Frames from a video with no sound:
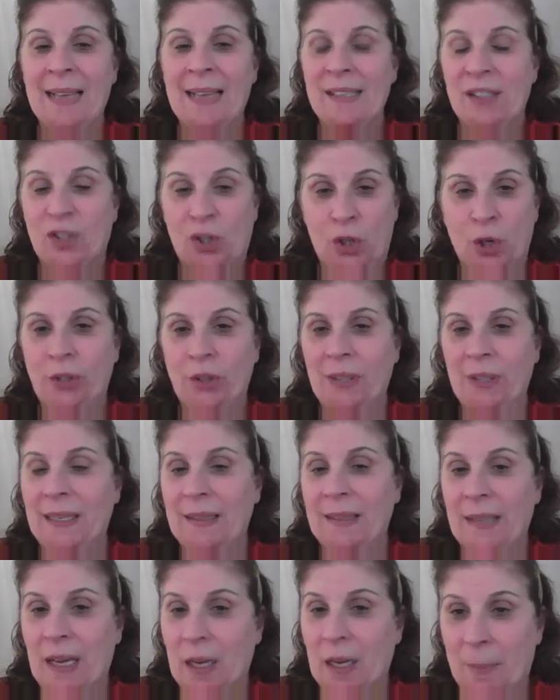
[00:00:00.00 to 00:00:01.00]
and
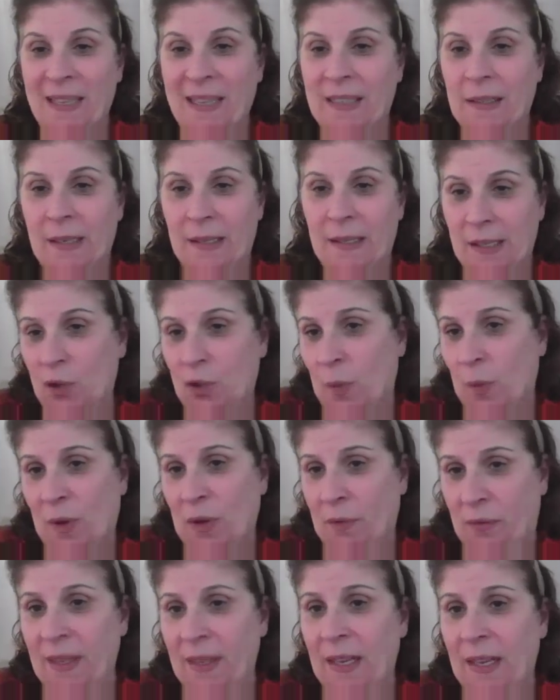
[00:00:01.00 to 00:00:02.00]
certainly diabetes is
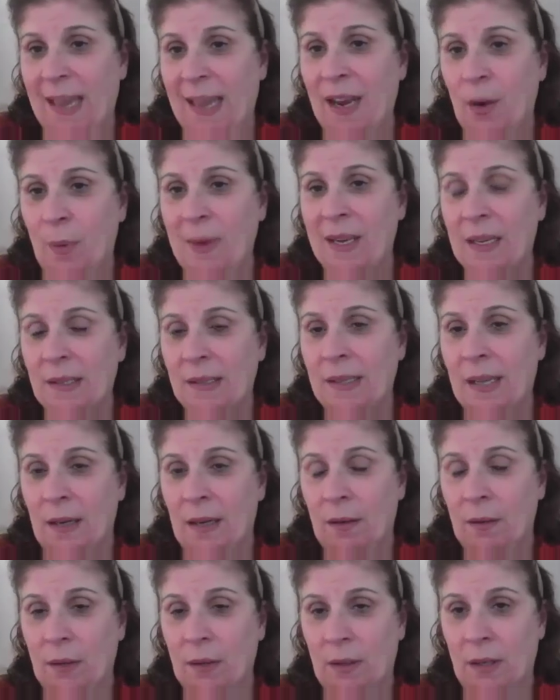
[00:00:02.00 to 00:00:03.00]
one of the areas
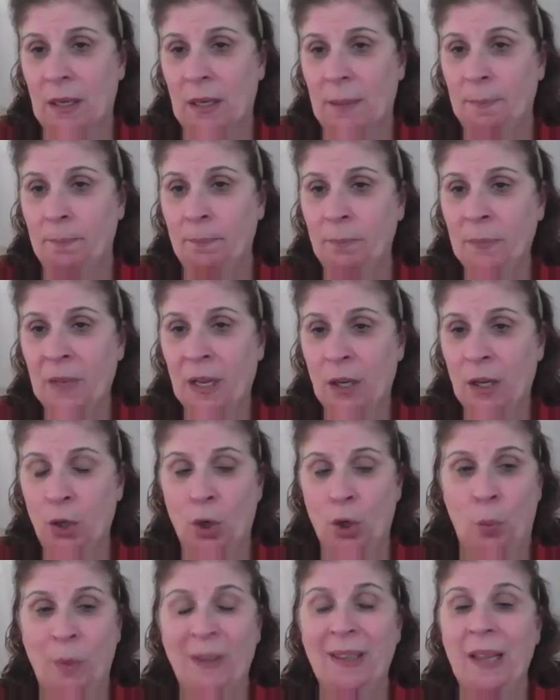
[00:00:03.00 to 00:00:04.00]
that
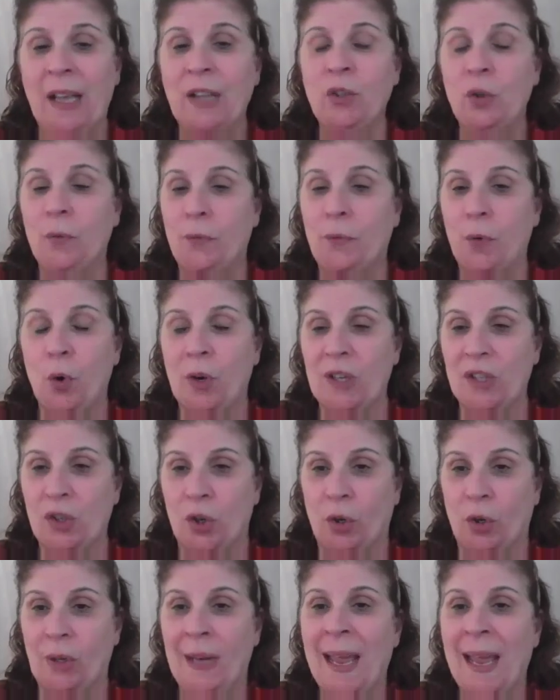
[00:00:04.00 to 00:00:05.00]
we'd like to
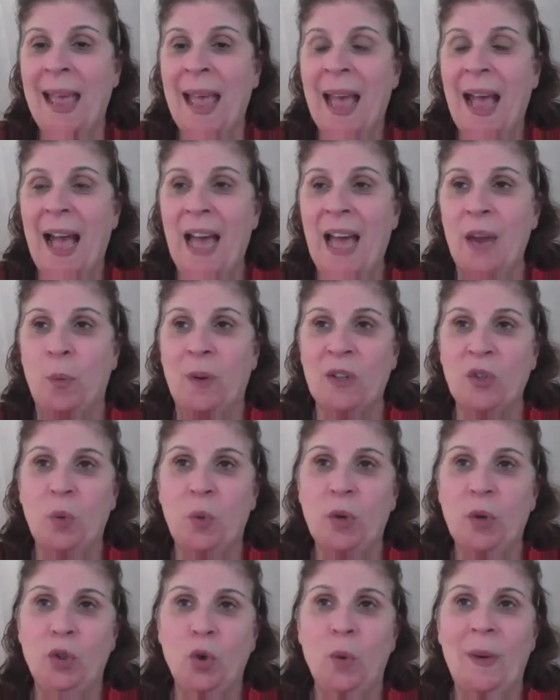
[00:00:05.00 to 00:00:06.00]
focus on. And
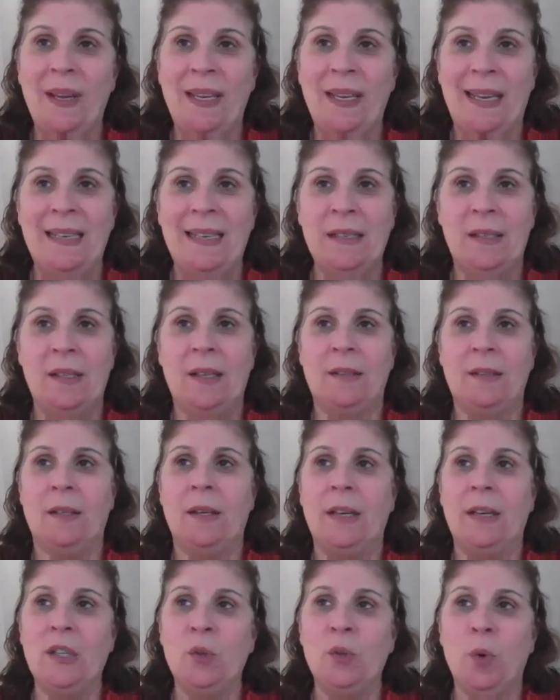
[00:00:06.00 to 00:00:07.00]
what we're doing in
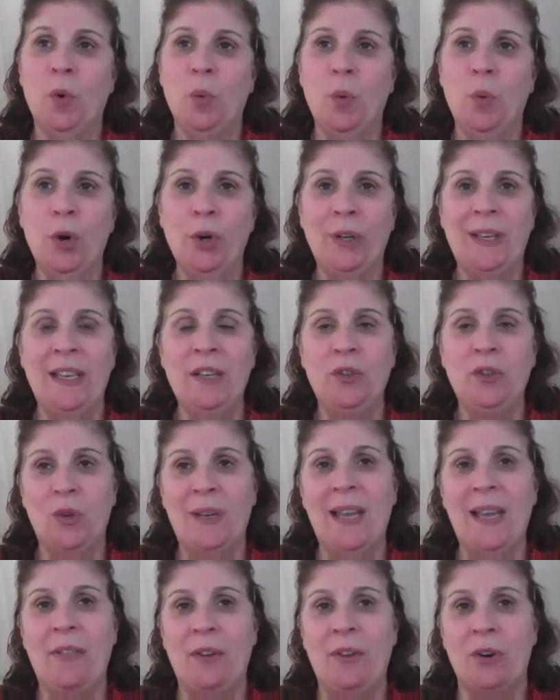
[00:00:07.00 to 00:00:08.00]
Sutton is we're working
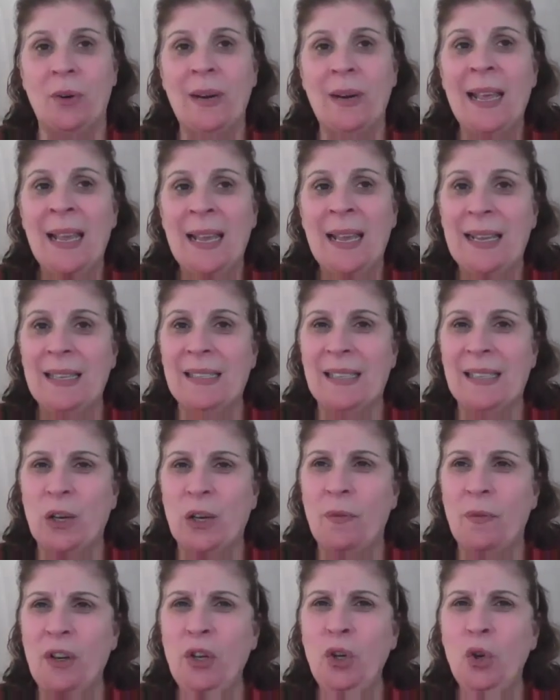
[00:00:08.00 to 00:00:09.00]
together. It's
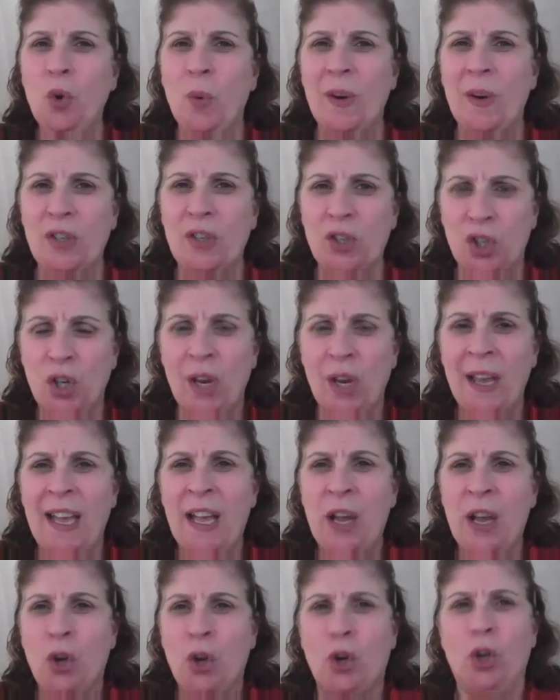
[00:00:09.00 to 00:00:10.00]
kind of a newish
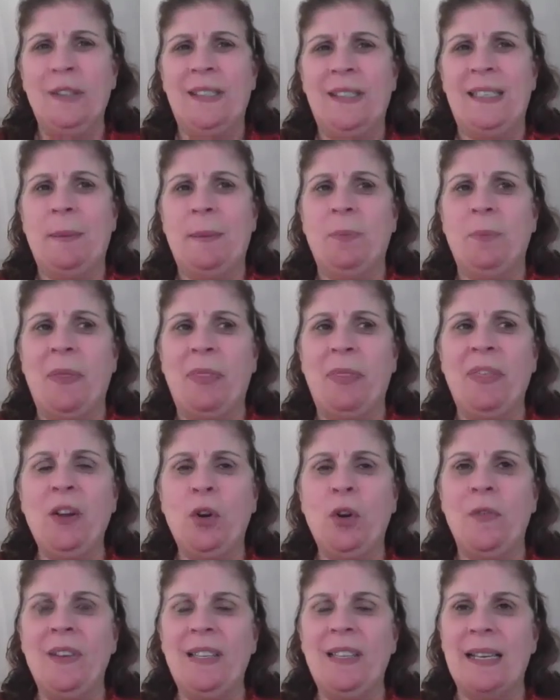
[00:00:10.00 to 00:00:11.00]
concept, but
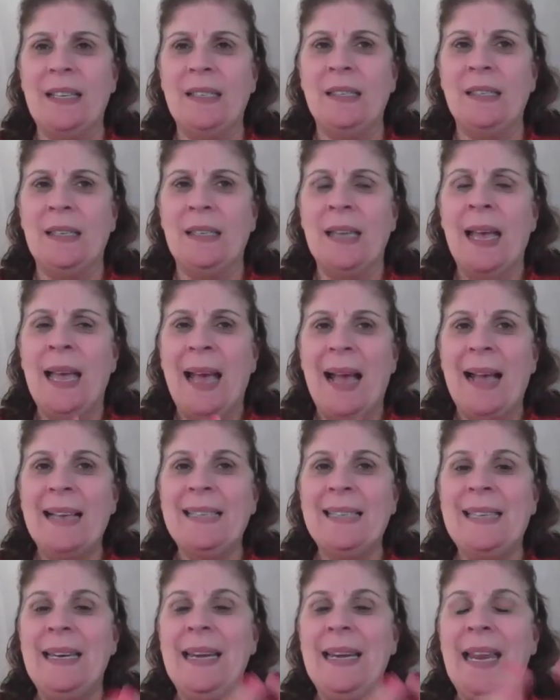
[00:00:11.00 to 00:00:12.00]
think of it as
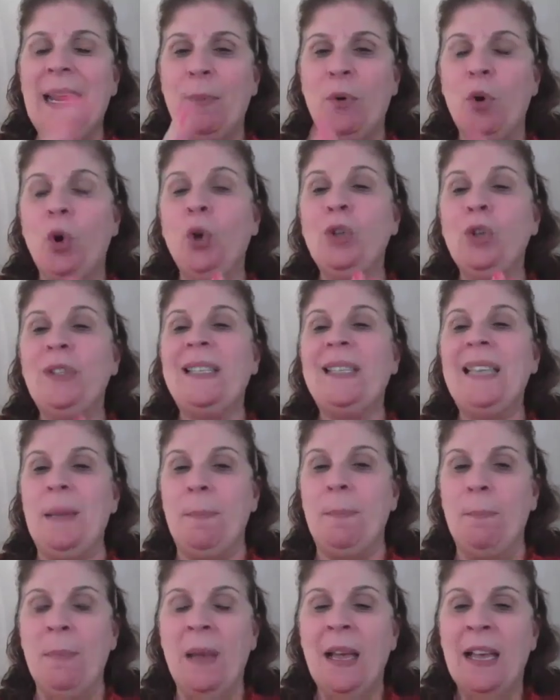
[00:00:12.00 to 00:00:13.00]
a neighborhood
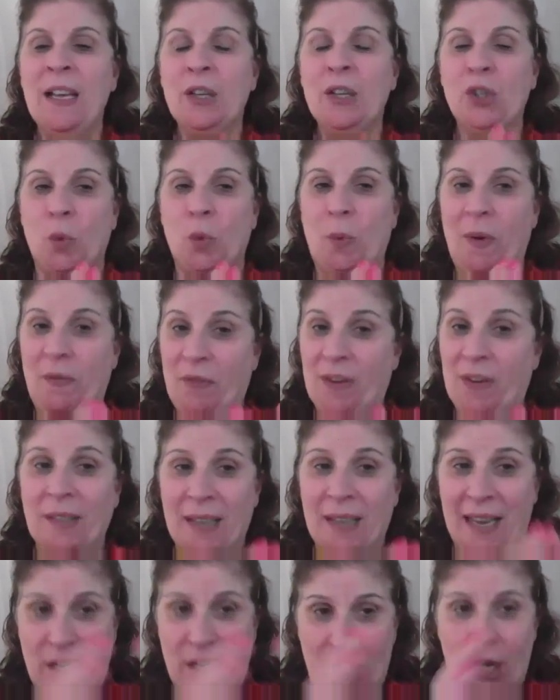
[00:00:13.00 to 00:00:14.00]
team. So we've
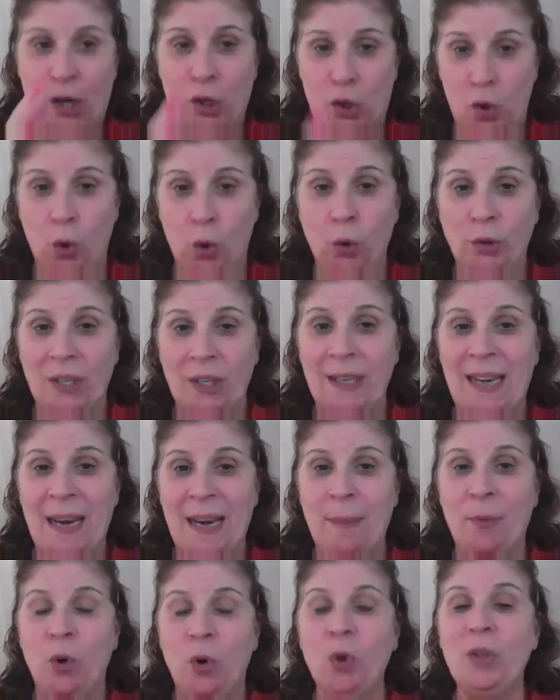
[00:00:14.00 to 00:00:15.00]
got a Carshalton
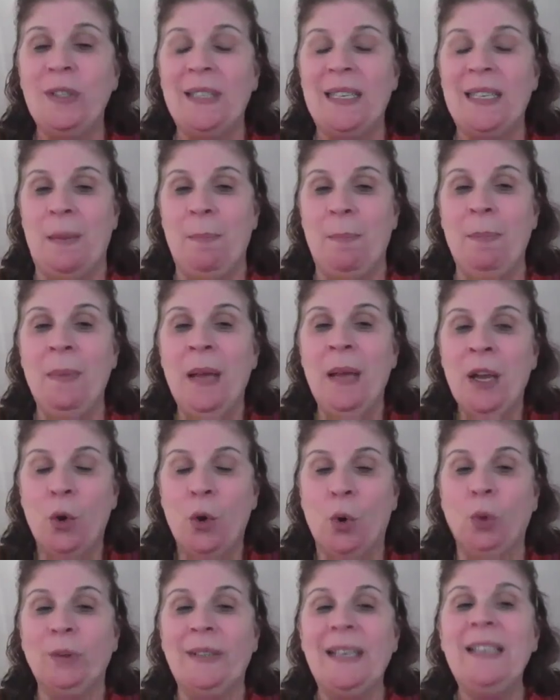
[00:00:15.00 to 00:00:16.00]
neighborhood team
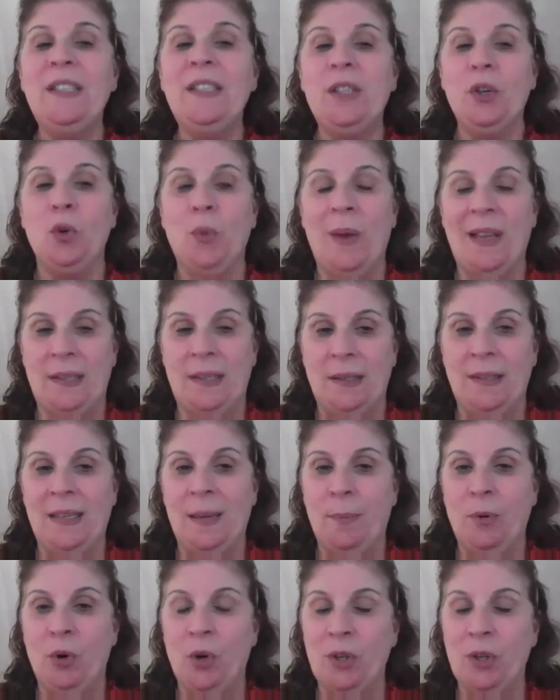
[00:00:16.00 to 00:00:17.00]
called
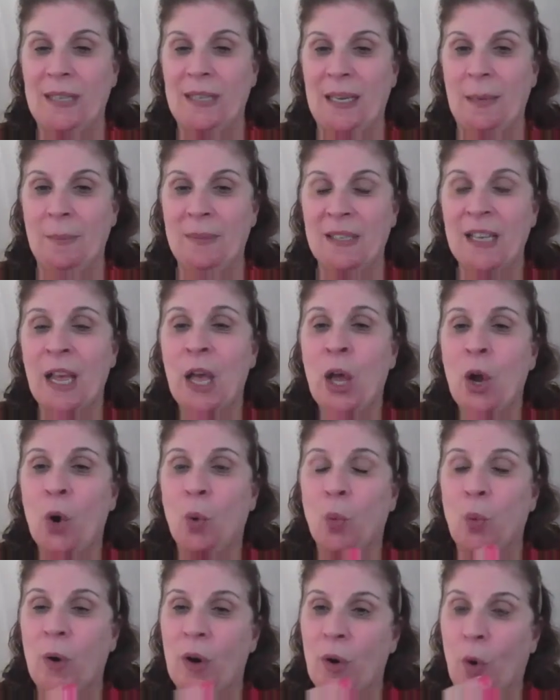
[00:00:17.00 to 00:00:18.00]
Integrated Neighborhood Teams,
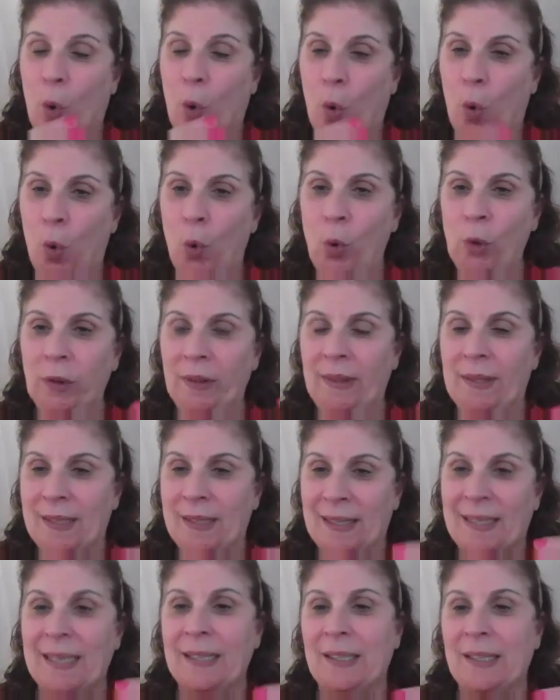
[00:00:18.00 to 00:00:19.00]
where all
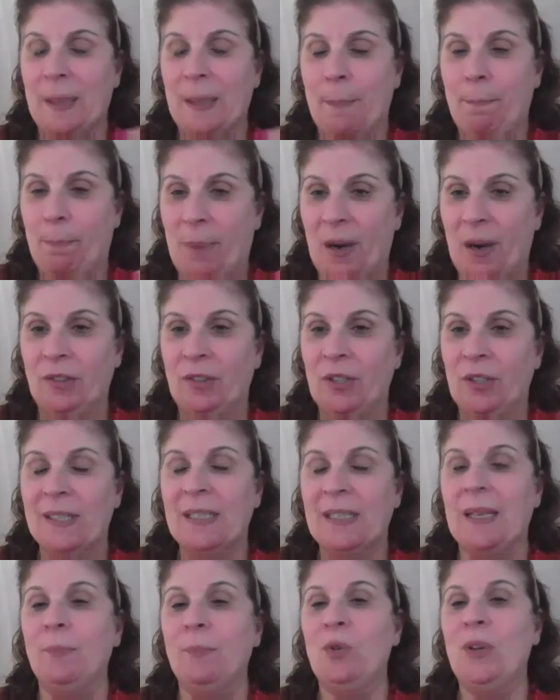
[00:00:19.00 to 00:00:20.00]
system
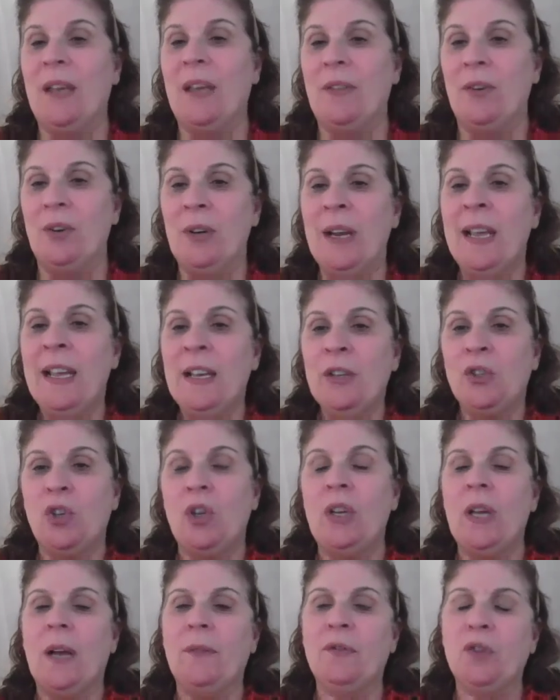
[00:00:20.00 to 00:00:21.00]
partners come together.
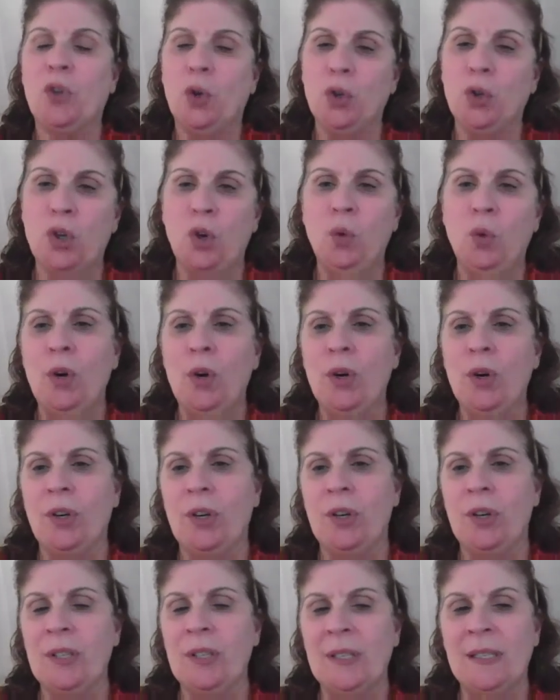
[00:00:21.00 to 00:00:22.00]
So you have social
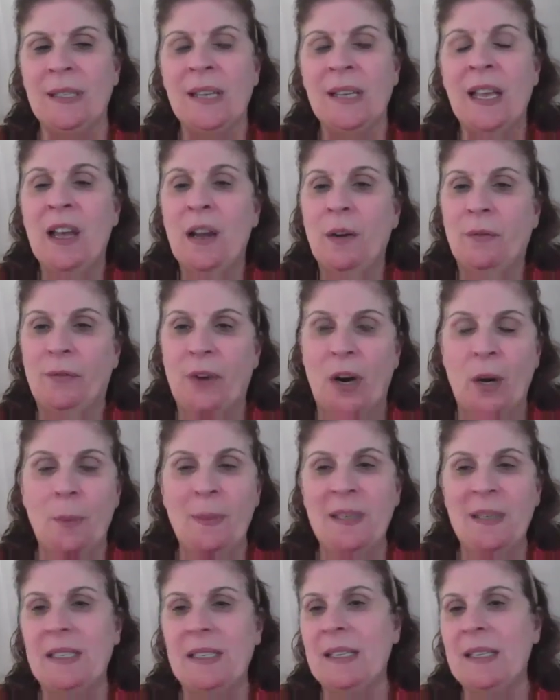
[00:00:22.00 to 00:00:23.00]
workers,
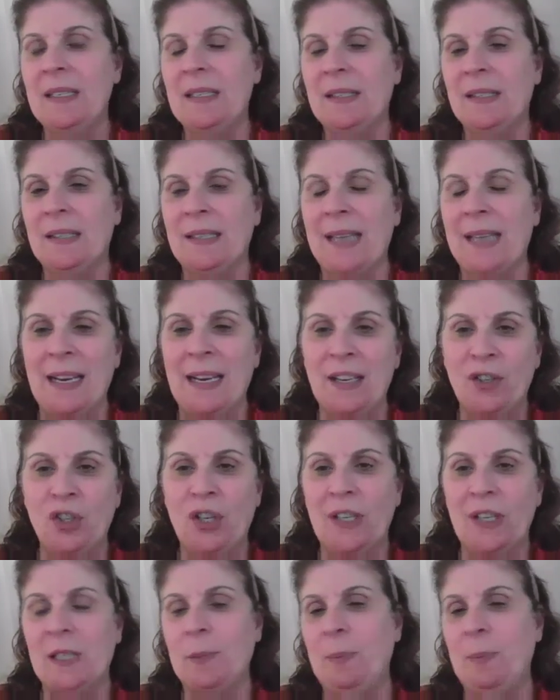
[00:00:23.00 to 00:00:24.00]
pharmacists,
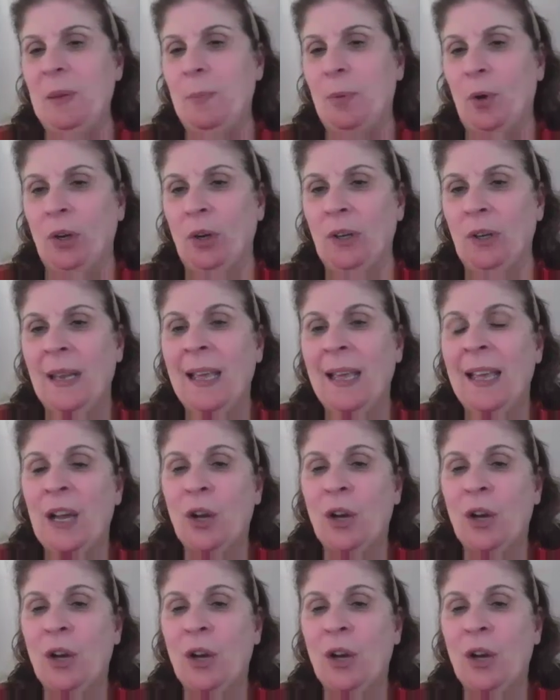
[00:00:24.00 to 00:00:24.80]
NHS people,